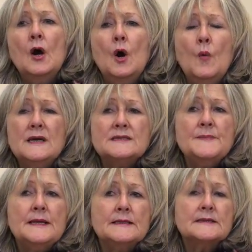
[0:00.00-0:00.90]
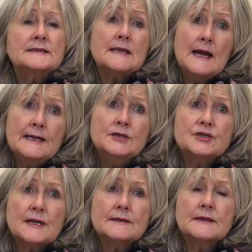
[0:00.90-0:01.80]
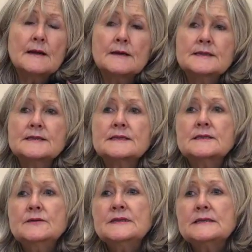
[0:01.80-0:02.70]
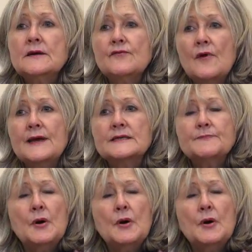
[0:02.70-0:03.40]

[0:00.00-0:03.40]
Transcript: a West Midlands age standardised suicide rate